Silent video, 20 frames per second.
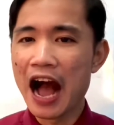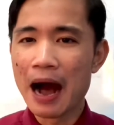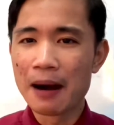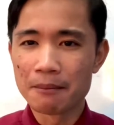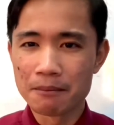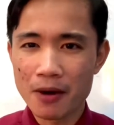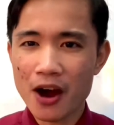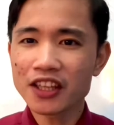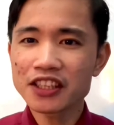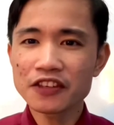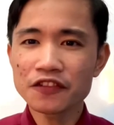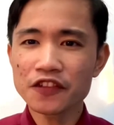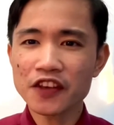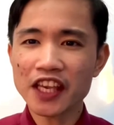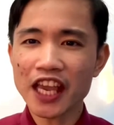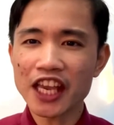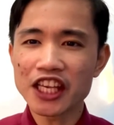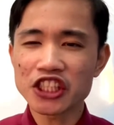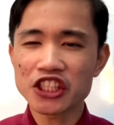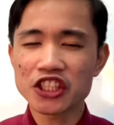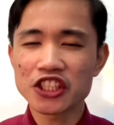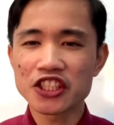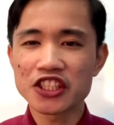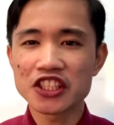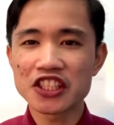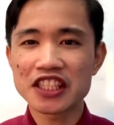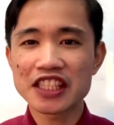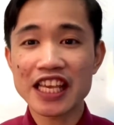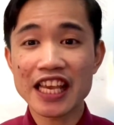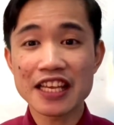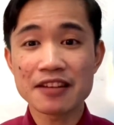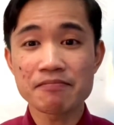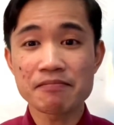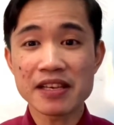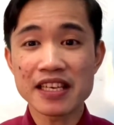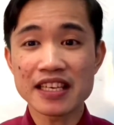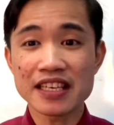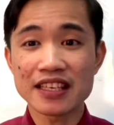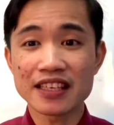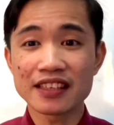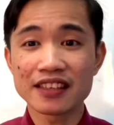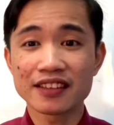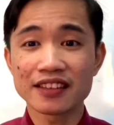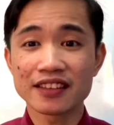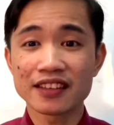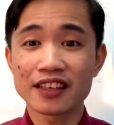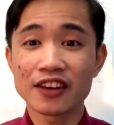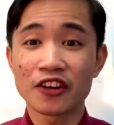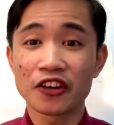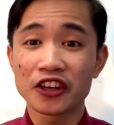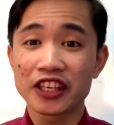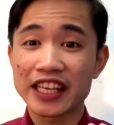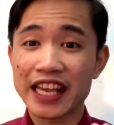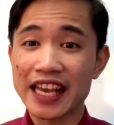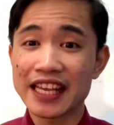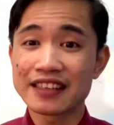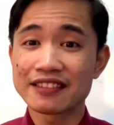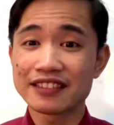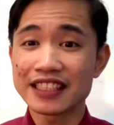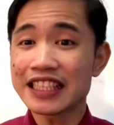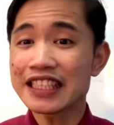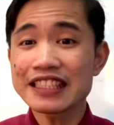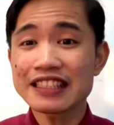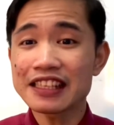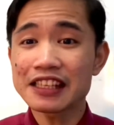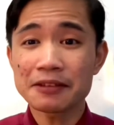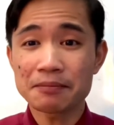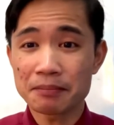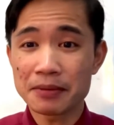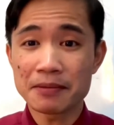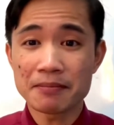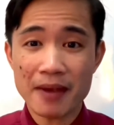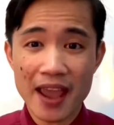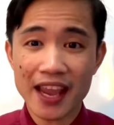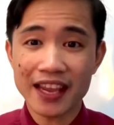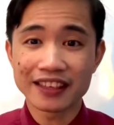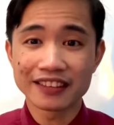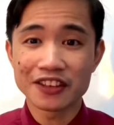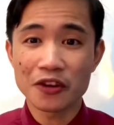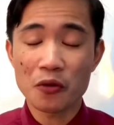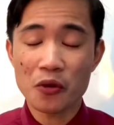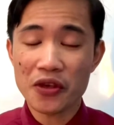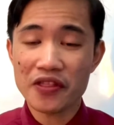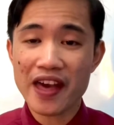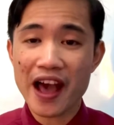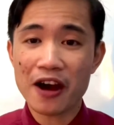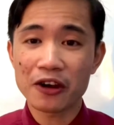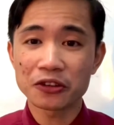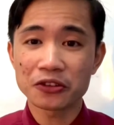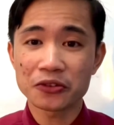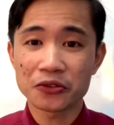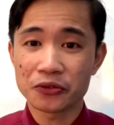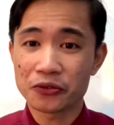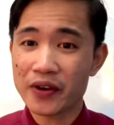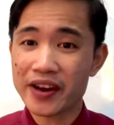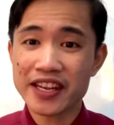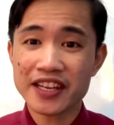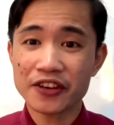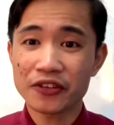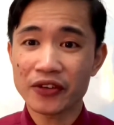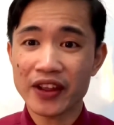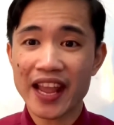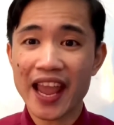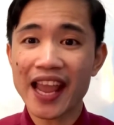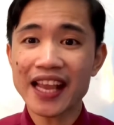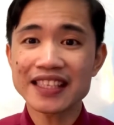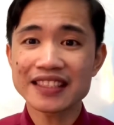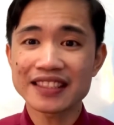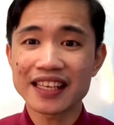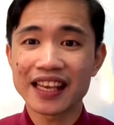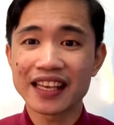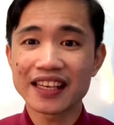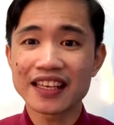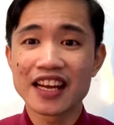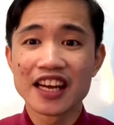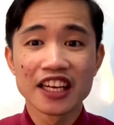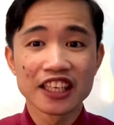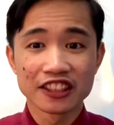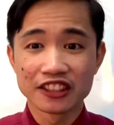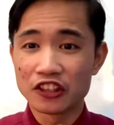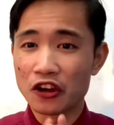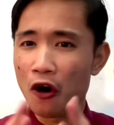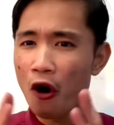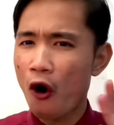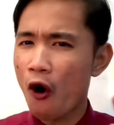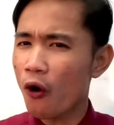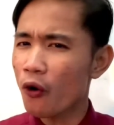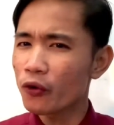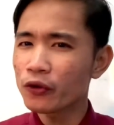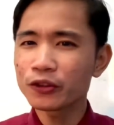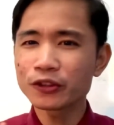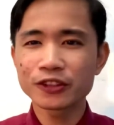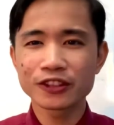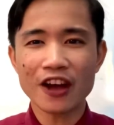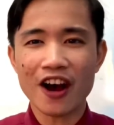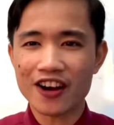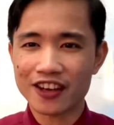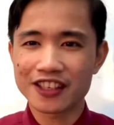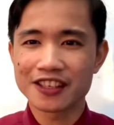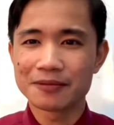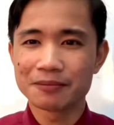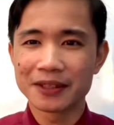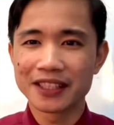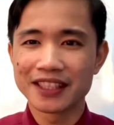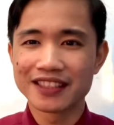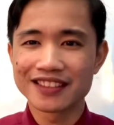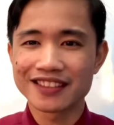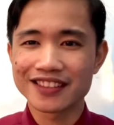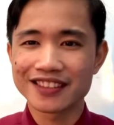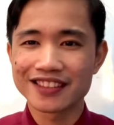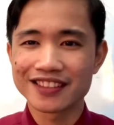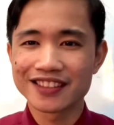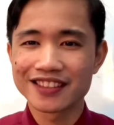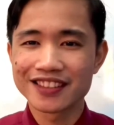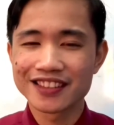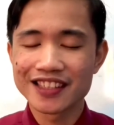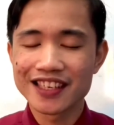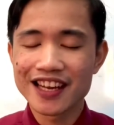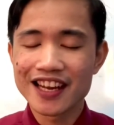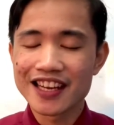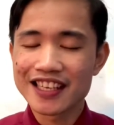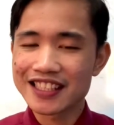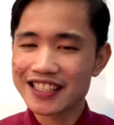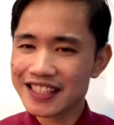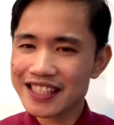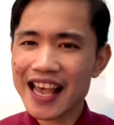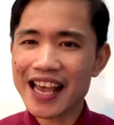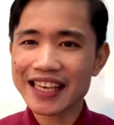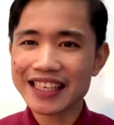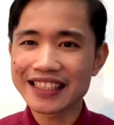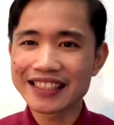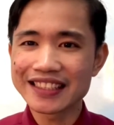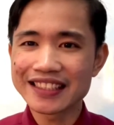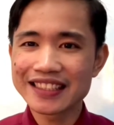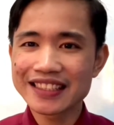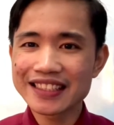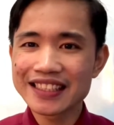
modifications can easily be made without recreating the whole document. Second,